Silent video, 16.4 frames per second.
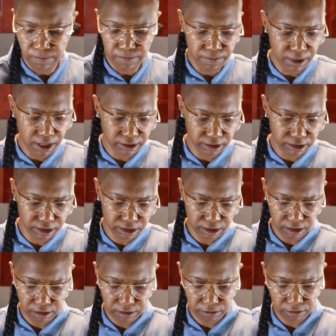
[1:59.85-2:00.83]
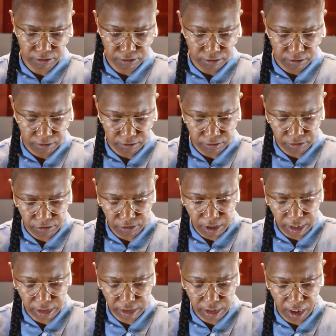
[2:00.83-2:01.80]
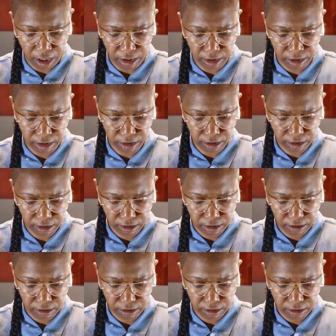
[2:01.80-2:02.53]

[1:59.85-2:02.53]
minced fresh garlic.